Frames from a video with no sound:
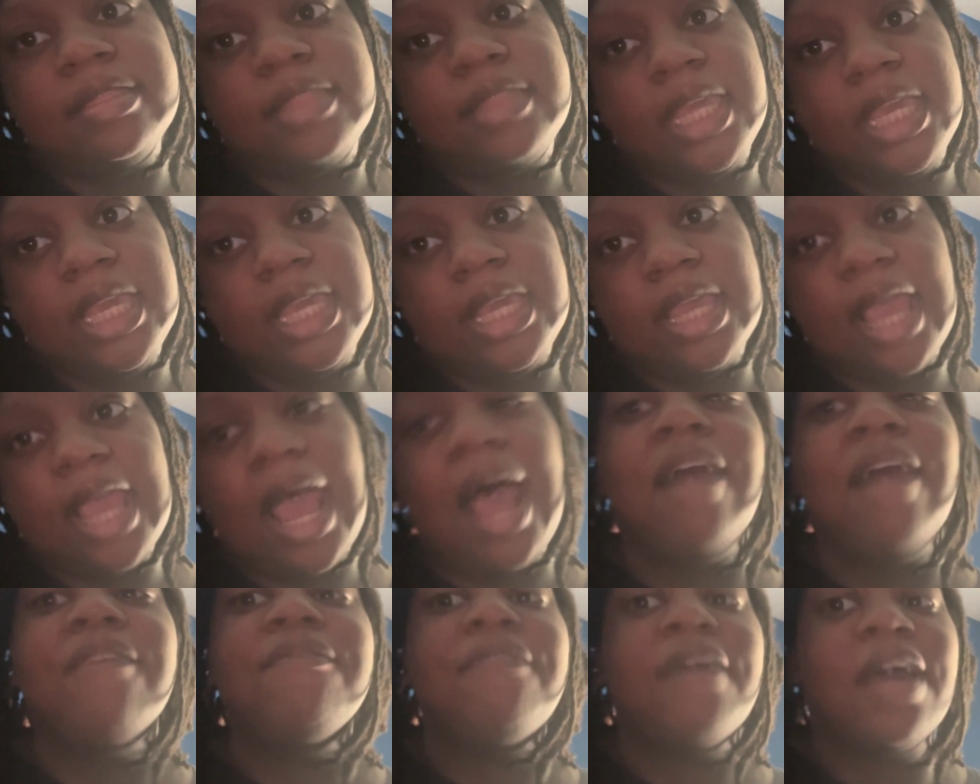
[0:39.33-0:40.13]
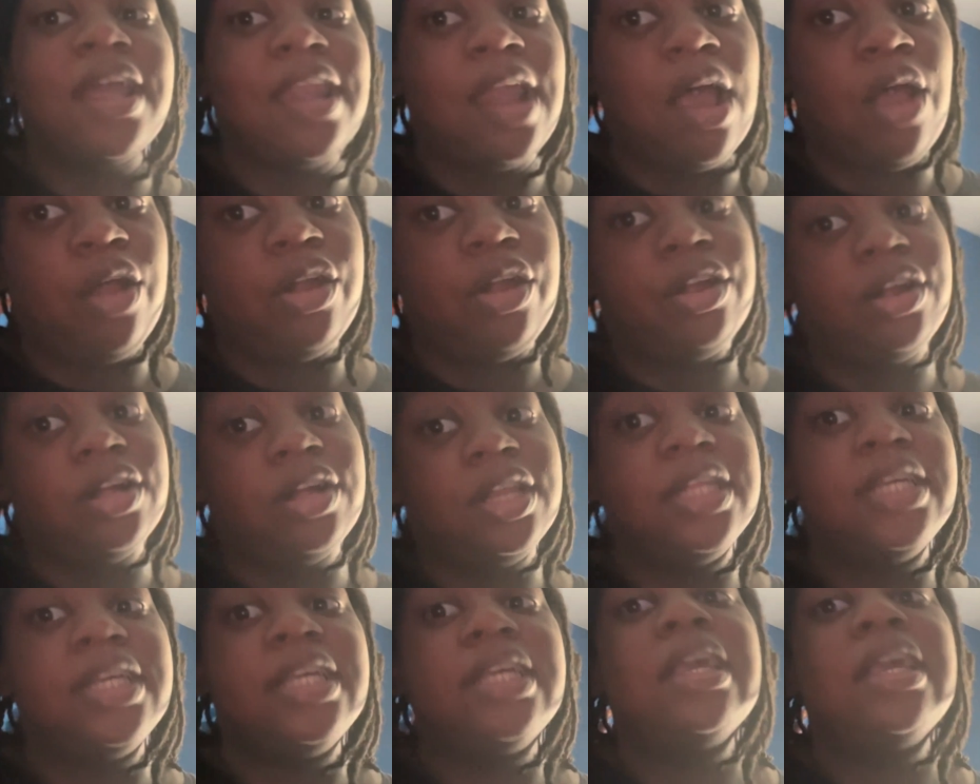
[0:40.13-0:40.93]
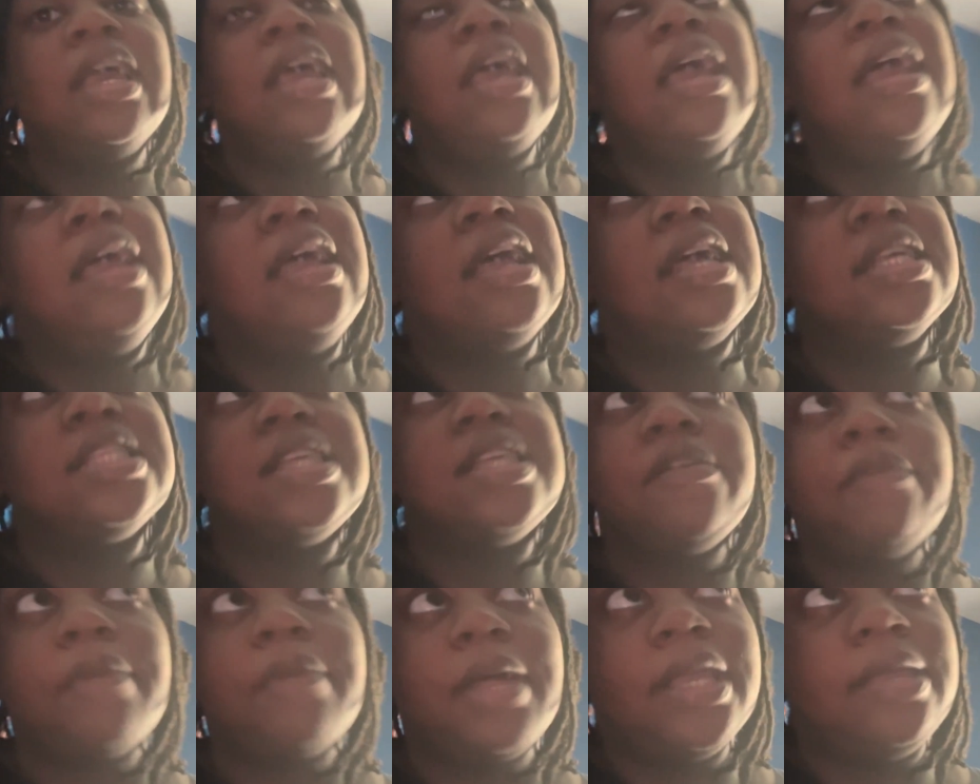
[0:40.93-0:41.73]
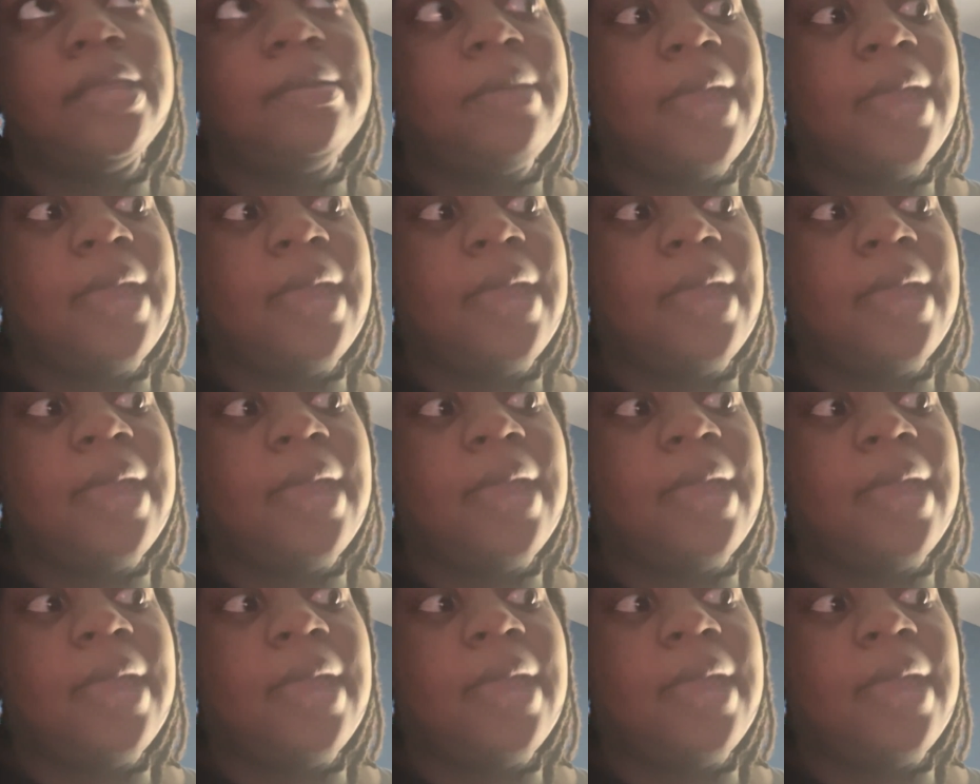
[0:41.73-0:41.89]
the how I find out early because everybody keep